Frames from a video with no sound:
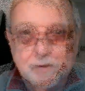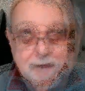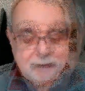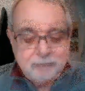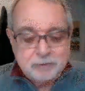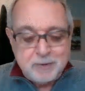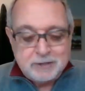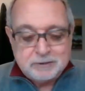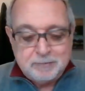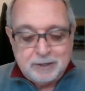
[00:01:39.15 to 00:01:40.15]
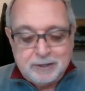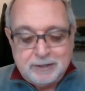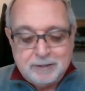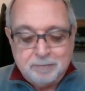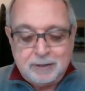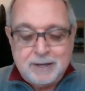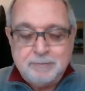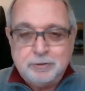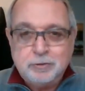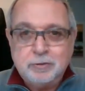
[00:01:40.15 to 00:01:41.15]
Leave responsibility and
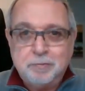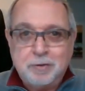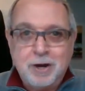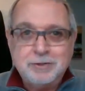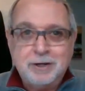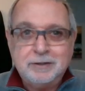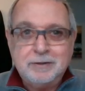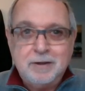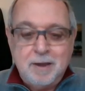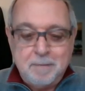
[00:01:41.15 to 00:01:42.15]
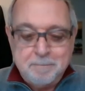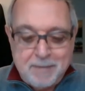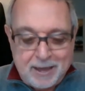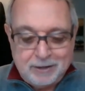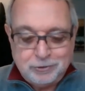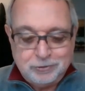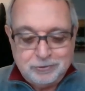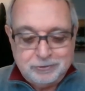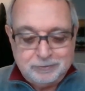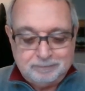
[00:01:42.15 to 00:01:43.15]
blame to the project
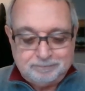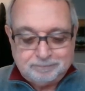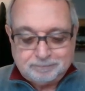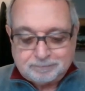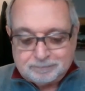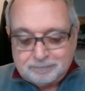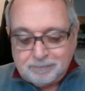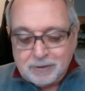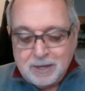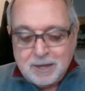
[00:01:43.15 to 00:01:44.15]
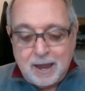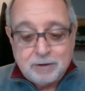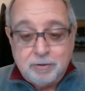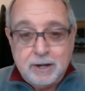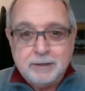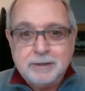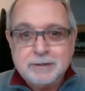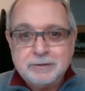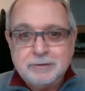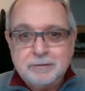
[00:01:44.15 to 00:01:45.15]
managers. I created
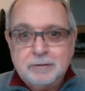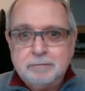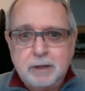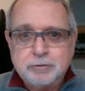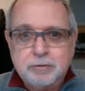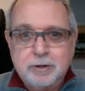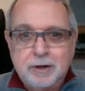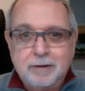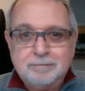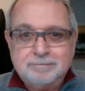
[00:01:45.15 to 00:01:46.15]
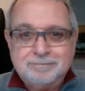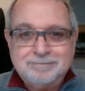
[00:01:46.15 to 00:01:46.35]
this, they screwed it up.